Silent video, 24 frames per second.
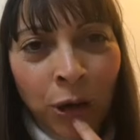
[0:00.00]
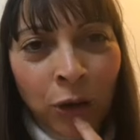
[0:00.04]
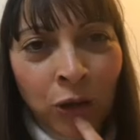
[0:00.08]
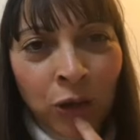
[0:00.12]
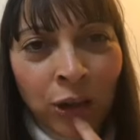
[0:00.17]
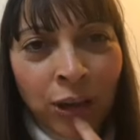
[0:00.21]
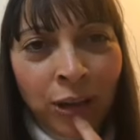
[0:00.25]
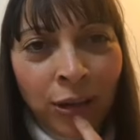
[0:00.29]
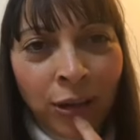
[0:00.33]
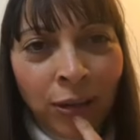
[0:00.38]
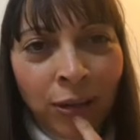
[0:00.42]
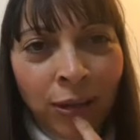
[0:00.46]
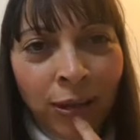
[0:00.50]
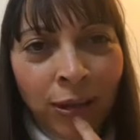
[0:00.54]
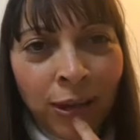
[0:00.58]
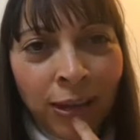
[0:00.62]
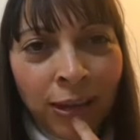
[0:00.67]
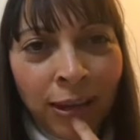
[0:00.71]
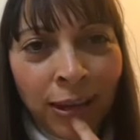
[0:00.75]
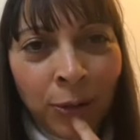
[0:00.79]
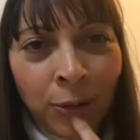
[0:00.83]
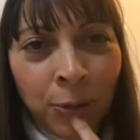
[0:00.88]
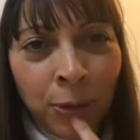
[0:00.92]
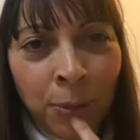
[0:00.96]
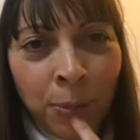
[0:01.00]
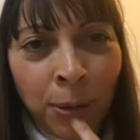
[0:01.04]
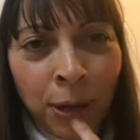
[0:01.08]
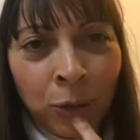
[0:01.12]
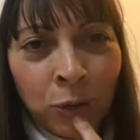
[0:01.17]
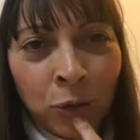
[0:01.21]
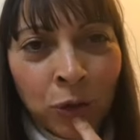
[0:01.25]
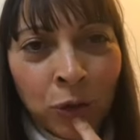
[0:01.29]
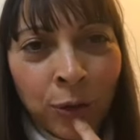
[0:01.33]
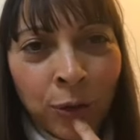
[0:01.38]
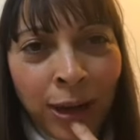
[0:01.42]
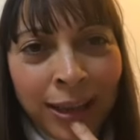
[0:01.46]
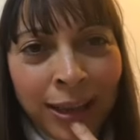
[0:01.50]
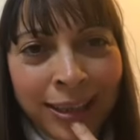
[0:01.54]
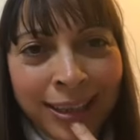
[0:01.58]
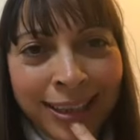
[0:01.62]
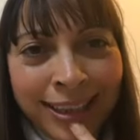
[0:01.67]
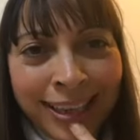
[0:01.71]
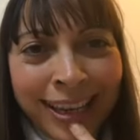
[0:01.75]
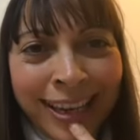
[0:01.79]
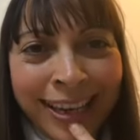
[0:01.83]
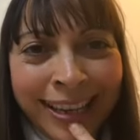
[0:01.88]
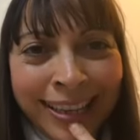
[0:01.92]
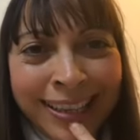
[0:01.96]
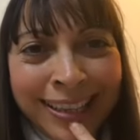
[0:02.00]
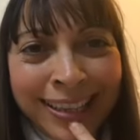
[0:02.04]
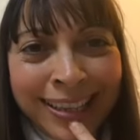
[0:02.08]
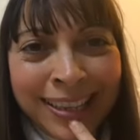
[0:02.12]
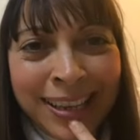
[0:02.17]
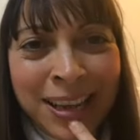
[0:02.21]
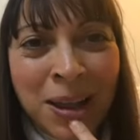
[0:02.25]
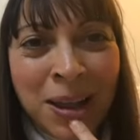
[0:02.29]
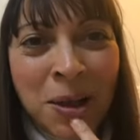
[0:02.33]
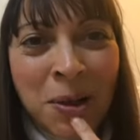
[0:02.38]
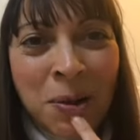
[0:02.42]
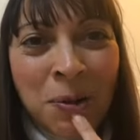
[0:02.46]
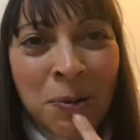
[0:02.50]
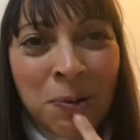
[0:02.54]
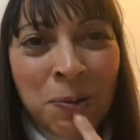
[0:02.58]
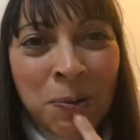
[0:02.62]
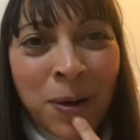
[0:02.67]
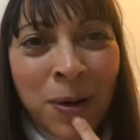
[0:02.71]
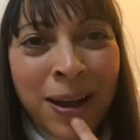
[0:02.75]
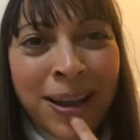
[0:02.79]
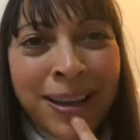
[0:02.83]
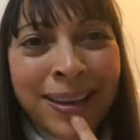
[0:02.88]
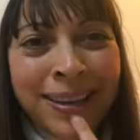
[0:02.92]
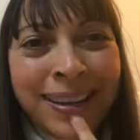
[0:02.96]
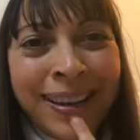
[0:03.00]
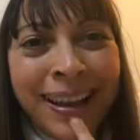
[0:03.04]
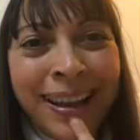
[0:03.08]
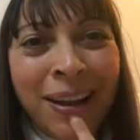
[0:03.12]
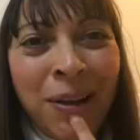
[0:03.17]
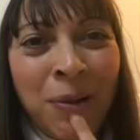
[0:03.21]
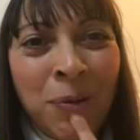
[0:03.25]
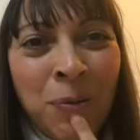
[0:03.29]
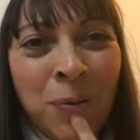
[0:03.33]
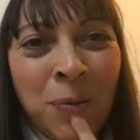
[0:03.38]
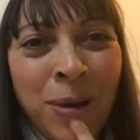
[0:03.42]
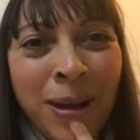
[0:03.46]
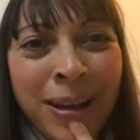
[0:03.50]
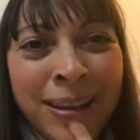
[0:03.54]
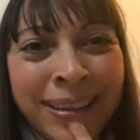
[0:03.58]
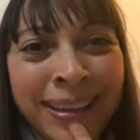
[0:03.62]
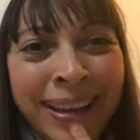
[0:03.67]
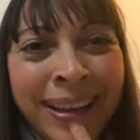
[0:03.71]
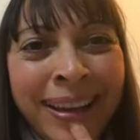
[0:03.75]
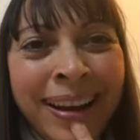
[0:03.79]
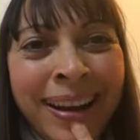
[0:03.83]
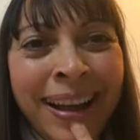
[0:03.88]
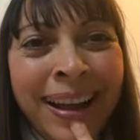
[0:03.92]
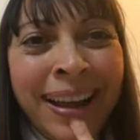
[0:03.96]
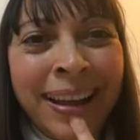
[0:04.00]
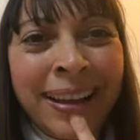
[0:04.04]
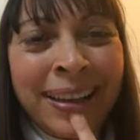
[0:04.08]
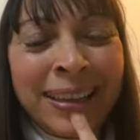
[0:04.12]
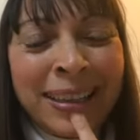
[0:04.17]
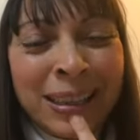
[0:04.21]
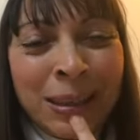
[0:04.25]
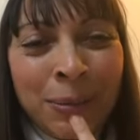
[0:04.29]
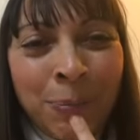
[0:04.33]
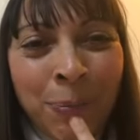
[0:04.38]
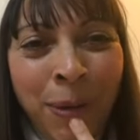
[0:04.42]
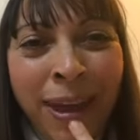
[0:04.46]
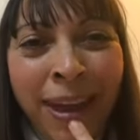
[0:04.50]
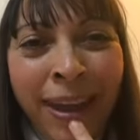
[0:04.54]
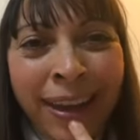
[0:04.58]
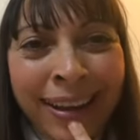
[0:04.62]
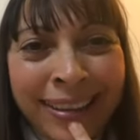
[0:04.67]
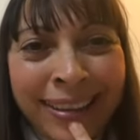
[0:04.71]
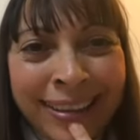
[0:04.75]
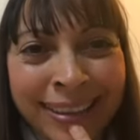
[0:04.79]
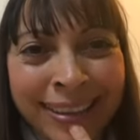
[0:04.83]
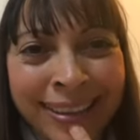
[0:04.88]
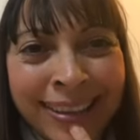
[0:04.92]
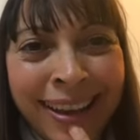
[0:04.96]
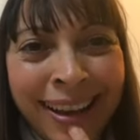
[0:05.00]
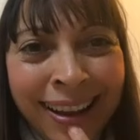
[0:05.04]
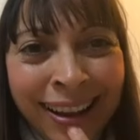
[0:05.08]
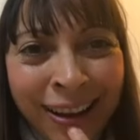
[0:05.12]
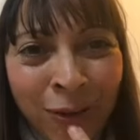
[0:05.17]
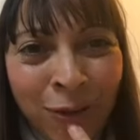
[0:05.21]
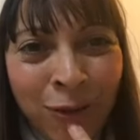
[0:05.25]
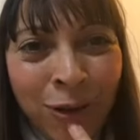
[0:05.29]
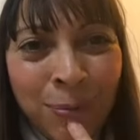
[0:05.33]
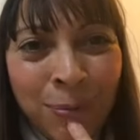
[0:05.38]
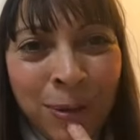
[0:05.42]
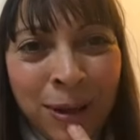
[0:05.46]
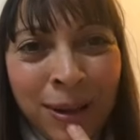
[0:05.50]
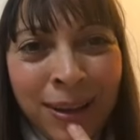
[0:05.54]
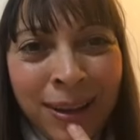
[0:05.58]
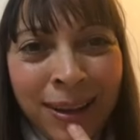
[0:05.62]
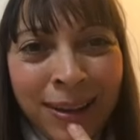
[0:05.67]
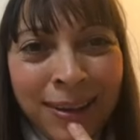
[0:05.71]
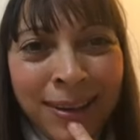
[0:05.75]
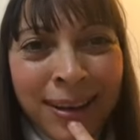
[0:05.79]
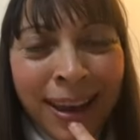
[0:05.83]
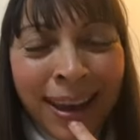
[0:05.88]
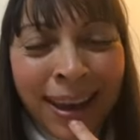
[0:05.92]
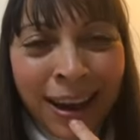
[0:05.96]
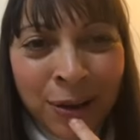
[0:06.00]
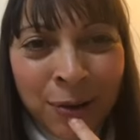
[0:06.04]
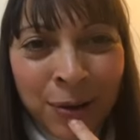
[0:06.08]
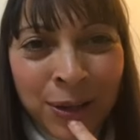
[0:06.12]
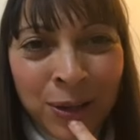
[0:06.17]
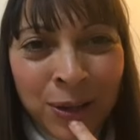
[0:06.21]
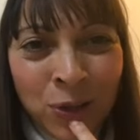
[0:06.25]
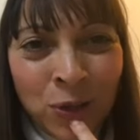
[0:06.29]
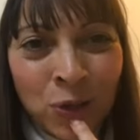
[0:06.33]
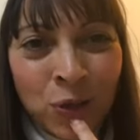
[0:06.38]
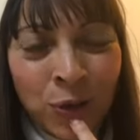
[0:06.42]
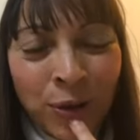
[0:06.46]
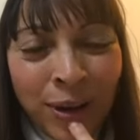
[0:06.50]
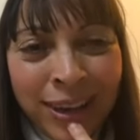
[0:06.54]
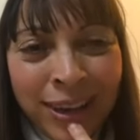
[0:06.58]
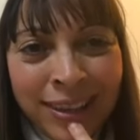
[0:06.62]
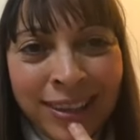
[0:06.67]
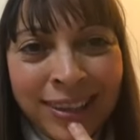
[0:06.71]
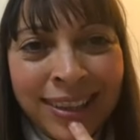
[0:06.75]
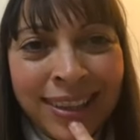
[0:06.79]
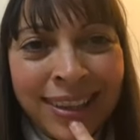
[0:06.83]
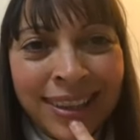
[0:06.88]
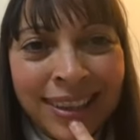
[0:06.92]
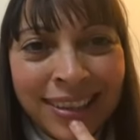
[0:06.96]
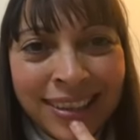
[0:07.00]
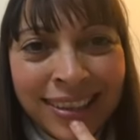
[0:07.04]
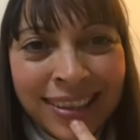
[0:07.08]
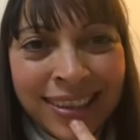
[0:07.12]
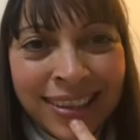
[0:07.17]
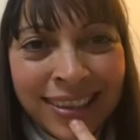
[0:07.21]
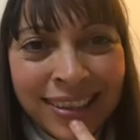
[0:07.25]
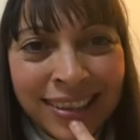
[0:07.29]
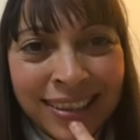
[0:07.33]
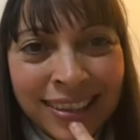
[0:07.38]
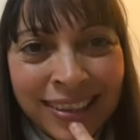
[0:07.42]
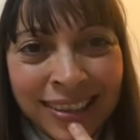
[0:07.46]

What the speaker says: watching are thinking, what about transits? What can I expect from an Eris transit?